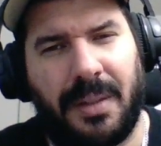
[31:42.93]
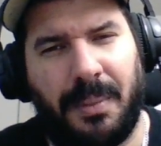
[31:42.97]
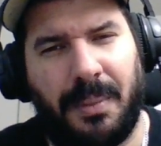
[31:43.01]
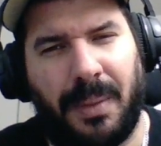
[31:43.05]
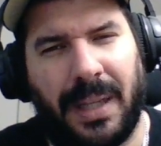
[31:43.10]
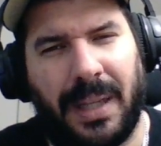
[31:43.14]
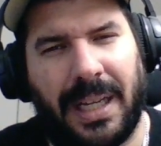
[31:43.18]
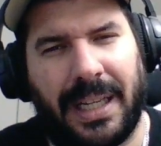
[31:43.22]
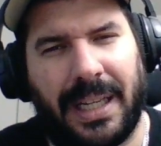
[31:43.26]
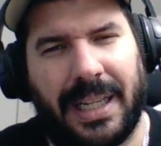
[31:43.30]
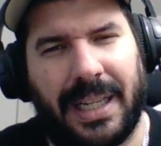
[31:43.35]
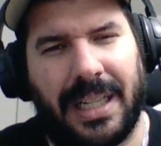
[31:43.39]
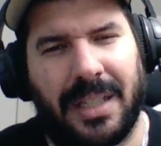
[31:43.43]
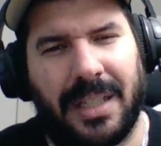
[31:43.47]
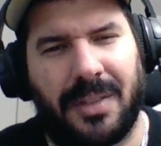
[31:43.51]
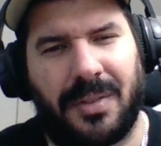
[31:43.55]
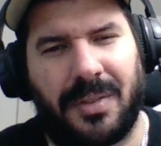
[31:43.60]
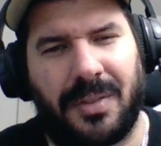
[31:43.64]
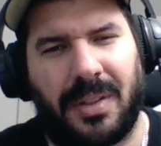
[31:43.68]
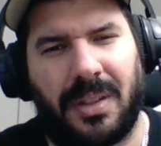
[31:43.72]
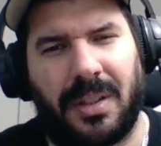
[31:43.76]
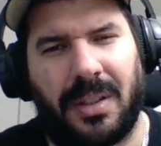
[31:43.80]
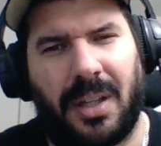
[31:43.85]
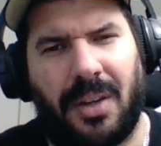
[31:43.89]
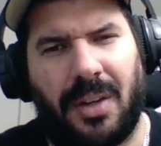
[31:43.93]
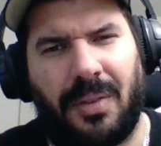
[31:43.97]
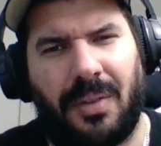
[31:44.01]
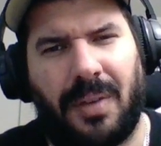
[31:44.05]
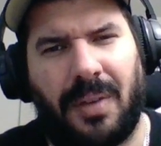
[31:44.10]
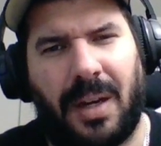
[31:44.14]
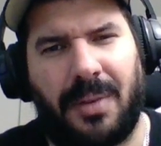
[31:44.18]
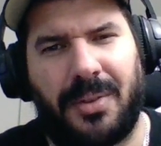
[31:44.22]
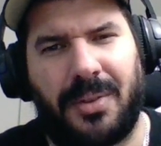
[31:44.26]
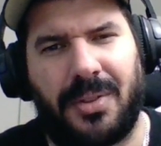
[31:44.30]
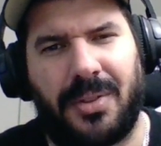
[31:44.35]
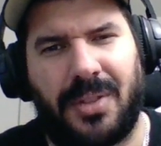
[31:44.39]
Black has a lot of
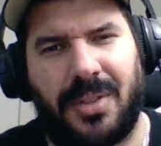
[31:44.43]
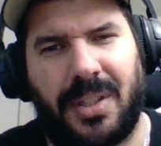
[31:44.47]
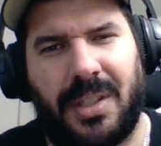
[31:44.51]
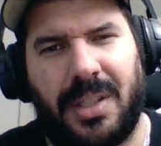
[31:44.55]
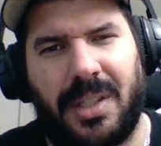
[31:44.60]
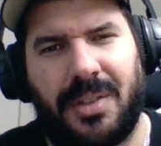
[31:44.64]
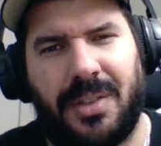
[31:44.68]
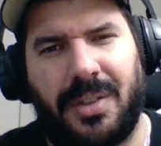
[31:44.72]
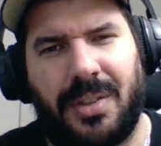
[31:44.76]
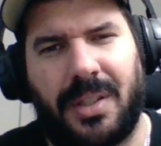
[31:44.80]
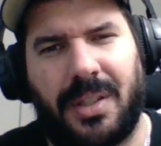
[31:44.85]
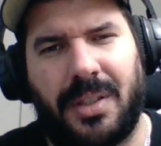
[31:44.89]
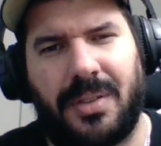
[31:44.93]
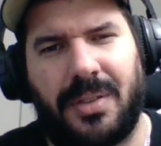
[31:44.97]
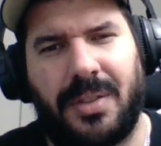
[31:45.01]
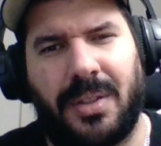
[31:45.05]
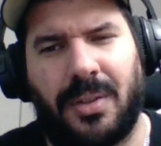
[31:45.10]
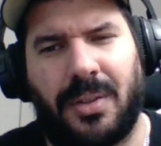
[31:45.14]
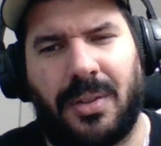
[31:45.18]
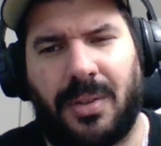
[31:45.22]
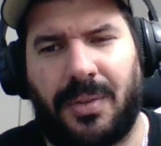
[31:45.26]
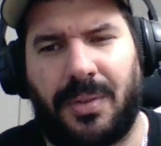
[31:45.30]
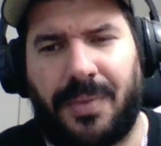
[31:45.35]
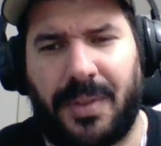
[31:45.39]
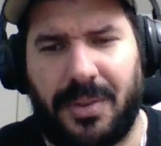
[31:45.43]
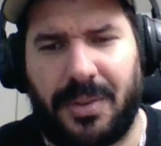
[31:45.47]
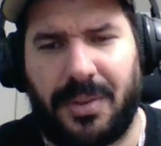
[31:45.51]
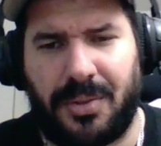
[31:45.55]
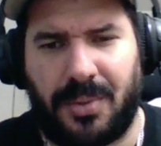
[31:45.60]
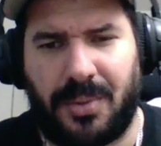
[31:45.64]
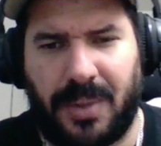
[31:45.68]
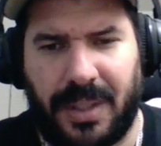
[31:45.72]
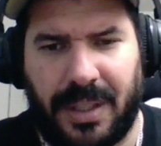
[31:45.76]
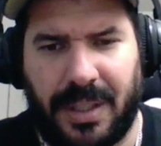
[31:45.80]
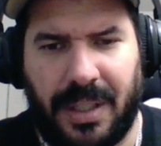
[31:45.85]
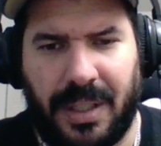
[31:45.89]
options that you need to consider. The first
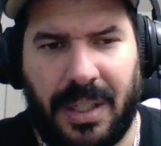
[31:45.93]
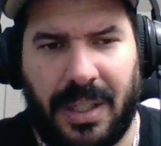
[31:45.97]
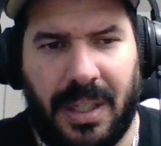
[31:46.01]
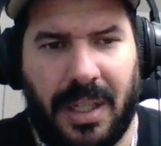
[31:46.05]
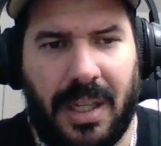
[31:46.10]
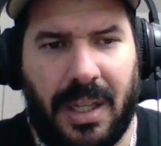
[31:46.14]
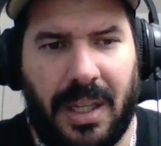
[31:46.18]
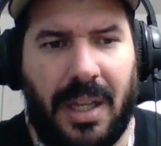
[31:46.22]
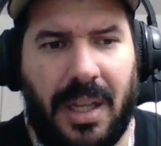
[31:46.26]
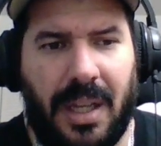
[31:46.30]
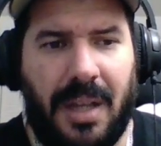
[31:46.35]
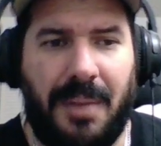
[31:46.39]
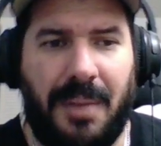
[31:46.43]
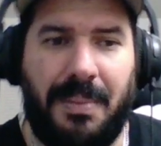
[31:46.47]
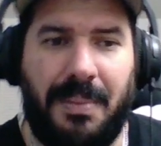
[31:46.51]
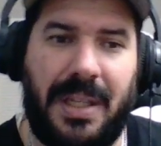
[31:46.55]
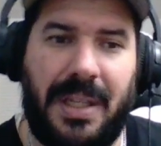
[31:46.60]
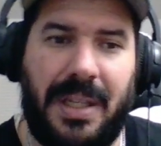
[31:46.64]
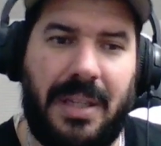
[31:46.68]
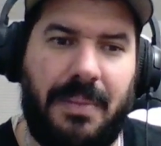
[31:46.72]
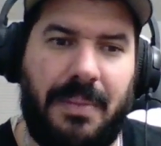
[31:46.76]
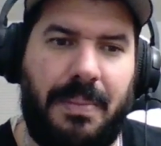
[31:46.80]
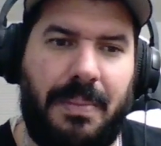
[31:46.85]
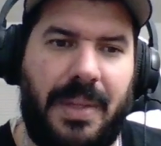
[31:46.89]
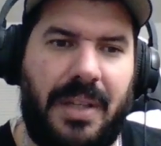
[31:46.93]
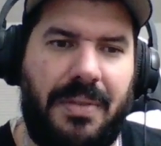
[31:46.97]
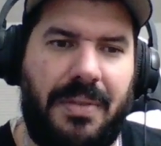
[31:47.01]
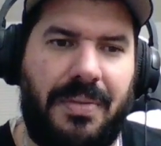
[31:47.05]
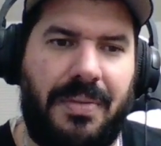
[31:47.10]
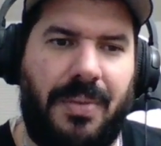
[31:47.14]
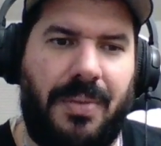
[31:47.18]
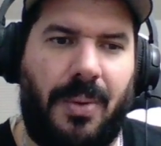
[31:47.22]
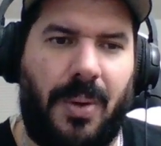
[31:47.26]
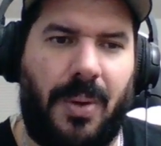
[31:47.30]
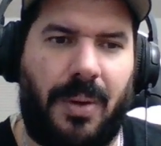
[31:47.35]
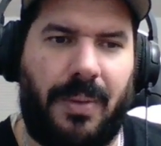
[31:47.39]
one being
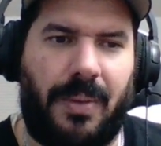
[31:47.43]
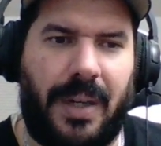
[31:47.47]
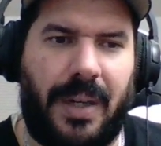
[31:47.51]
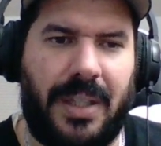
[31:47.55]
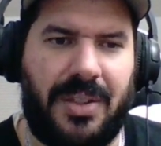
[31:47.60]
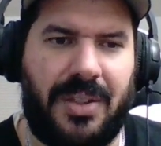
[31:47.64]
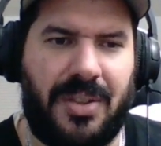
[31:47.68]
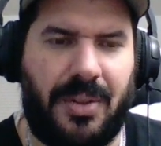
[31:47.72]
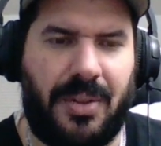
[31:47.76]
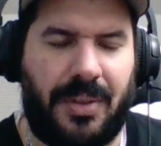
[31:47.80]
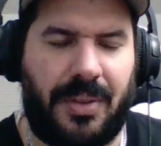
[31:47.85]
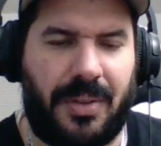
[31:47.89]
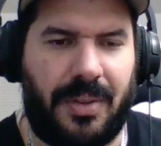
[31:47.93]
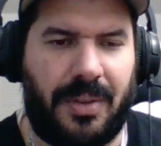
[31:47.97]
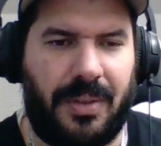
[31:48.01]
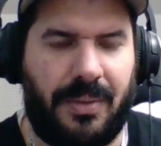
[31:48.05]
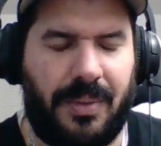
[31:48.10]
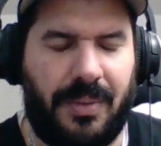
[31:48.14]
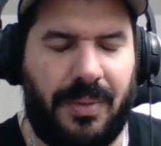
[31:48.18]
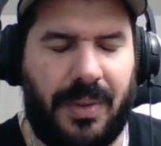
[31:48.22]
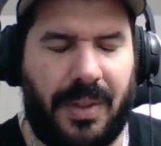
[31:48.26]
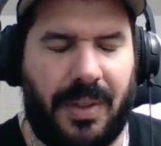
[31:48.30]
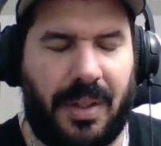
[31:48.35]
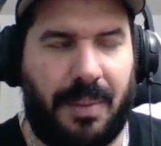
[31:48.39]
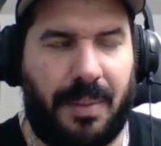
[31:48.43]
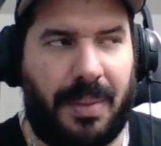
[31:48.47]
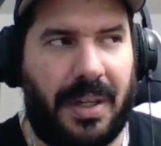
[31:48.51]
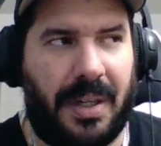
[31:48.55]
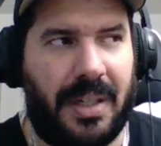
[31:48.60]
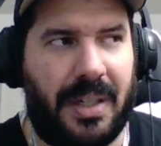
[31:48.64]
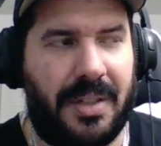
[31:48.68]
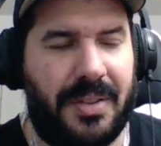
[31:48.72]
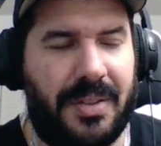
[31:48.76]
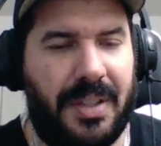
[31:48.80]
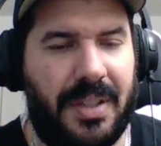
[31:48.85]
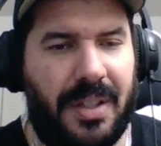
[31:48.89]
b4, right? So with our pawn
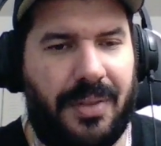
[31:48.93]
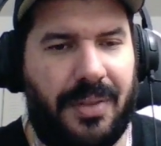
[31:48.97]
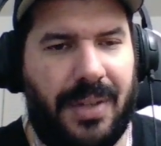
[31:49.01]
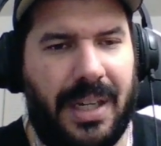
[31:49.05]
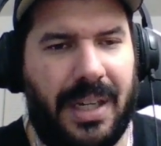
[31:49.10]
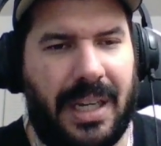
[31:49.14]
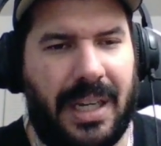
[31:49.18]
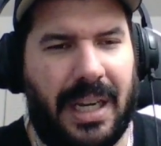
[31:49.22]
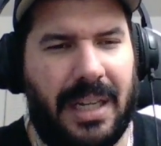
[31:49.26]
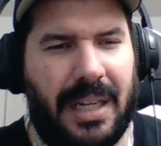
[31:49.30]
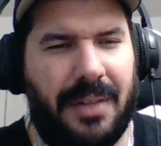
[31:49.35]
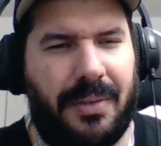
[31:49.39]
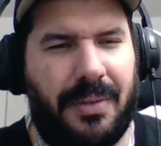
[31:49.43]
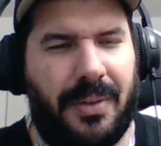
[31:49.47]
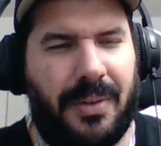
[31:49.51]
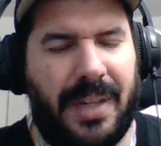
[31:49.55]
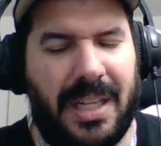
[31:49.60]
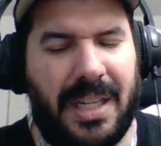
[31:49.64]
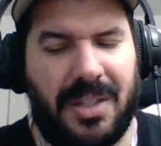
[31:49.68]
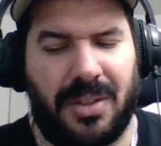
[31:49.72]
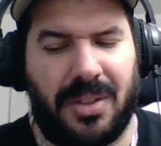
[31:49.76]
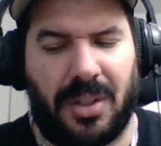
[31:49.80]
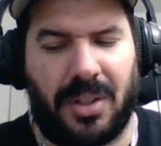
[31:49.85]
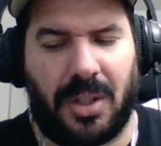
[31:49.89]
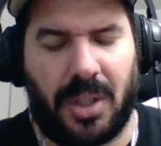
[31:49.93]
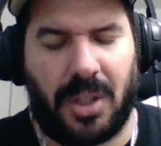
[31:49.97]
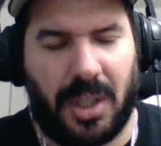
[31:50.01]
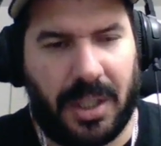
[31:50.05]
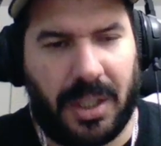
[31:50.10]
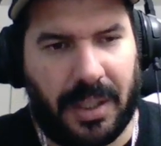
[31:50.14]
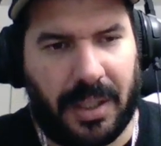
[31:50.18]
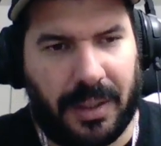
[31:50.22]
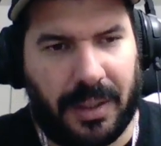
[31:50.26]
on c3, it kind of creates a hook.